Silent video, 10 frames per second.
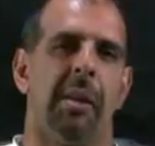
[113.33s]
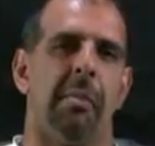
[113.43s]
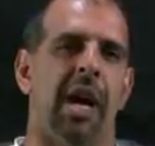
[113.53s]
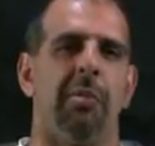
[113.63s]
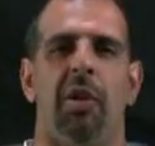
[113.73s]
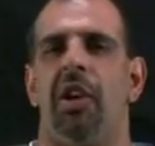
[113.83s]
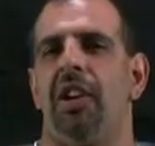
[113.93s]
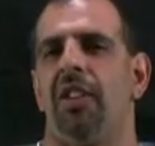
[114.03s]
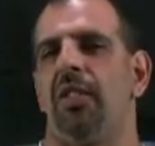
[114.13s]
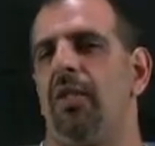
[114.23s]
My
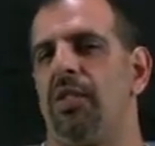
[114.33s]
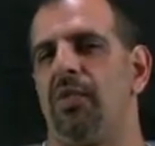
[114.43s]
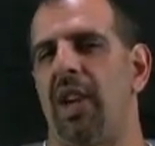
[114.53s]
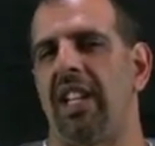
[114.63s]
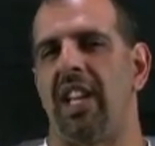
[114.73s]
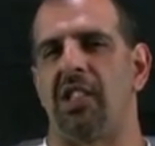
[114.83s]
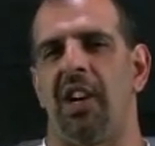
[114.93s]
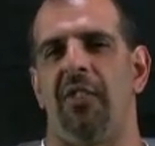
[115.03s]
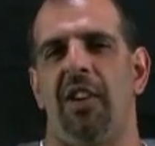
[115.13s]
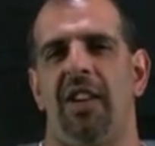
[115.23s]
employer, which is Redgate
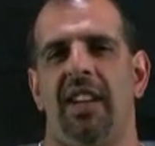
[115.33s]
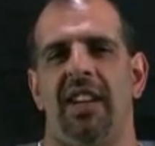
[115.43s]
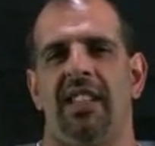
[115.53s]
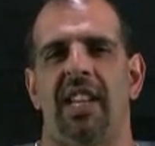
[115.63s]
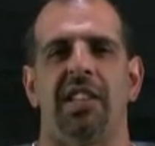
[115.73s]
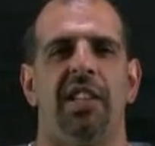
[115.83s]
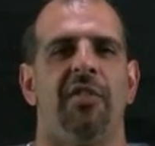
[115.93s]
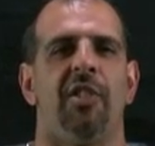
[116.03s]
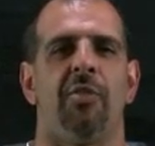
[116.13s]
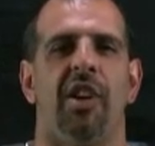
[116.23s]
Software, takes a
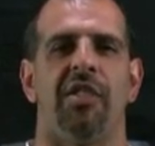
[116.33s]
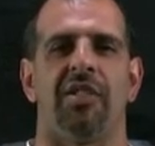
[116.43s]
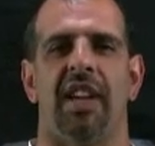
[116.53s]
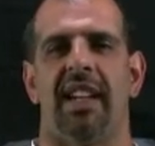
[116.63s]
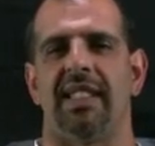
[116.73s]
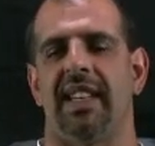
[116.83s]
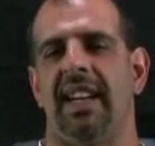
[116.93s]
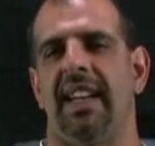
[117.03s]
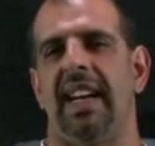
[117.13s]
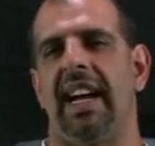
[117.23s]
different approach. As
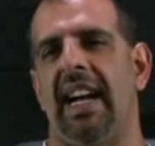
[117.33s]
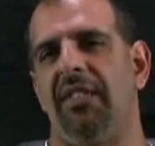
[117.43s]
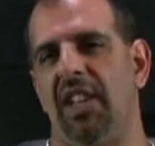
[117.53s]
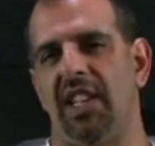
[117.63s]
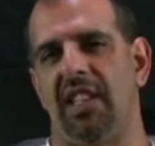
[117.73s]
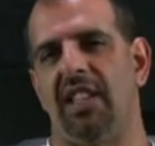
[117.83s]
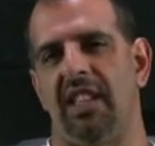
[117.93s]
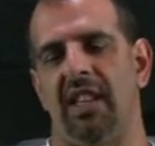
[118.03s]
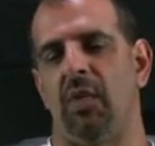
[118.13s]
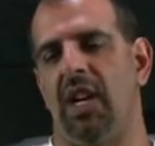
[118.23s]
I've linked,
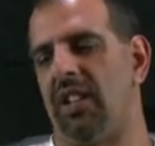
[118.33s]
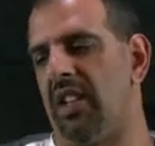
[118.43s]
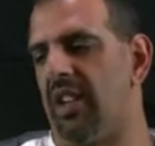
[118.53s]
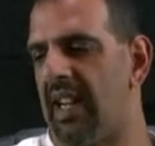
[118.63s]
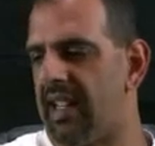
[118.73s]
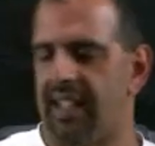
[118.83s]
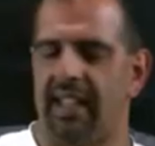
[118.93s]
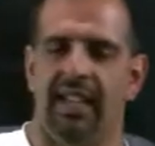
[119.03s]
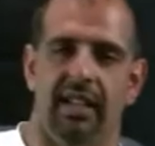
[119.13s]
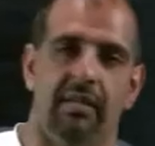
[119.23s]
well, you know,
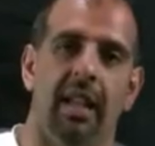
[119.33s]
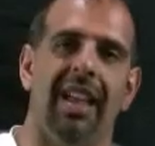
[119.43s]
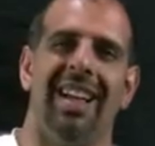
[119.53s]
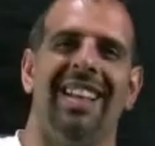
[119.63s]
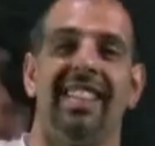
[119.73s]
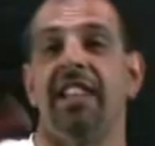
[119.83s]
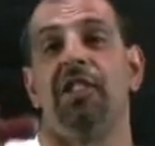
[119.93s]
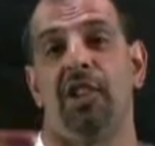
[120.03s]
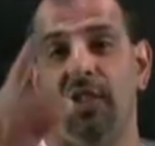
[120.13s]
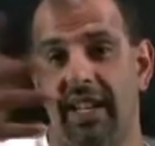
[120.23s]
they
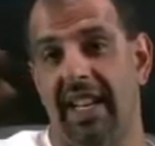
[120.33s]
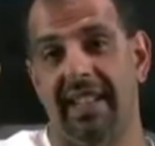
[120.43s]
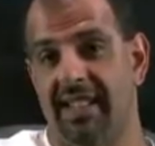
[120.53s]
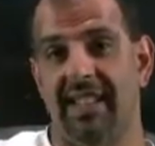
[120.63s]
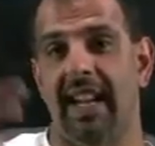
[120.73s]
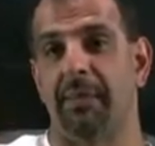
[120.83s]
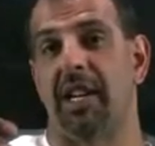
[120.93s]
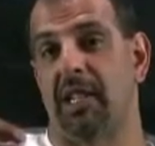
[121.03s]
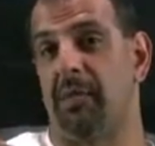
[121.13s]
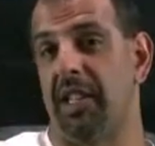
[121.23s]
do, and I'm going
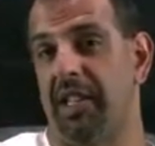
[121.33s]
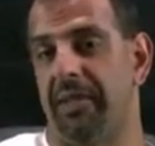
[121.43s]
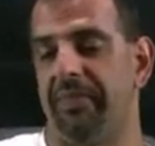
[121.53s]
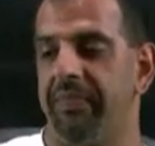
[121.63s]
to explain it to you.